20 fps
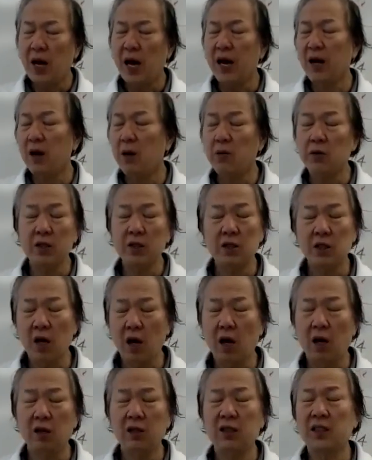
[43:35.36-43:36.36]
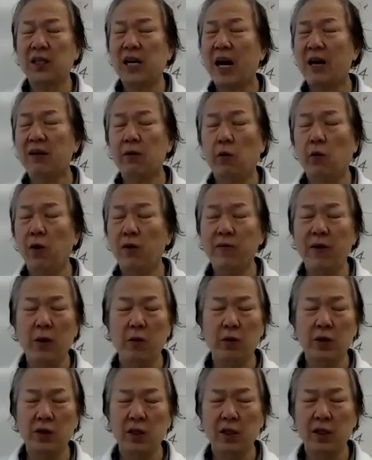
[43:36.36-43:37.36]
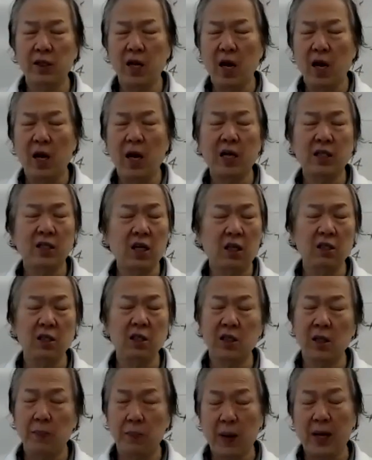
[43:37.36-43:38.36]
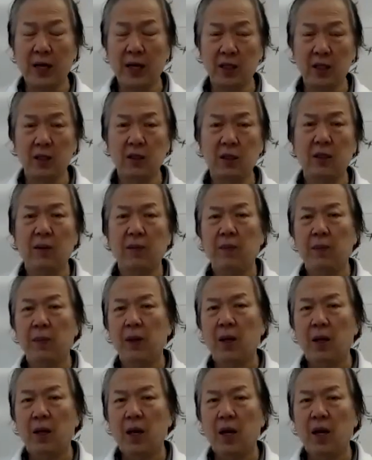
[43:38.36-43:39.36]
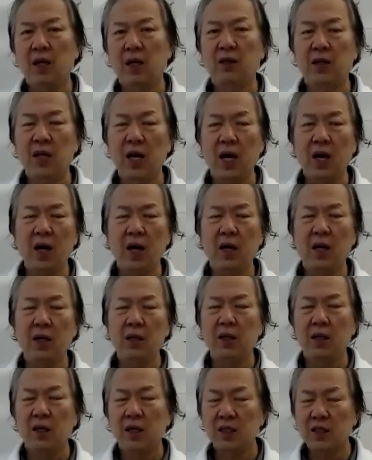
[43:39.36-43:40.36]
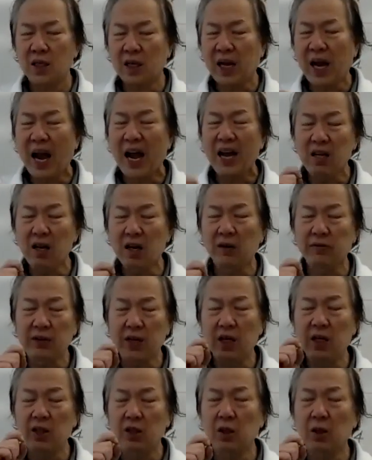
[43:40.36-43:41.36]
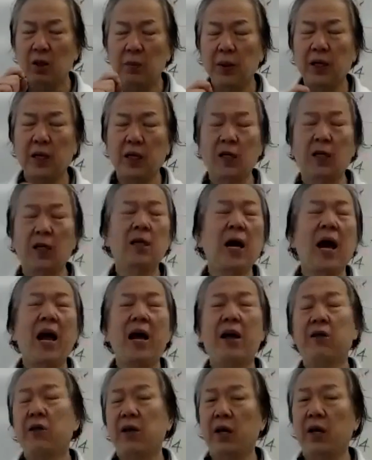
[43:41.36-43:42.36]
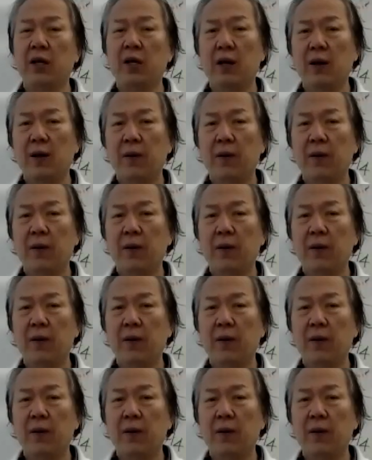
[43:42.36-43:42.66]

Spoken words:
I always thought it's when I was young, I thought it's the base. And then it's a kind of the little bit acid,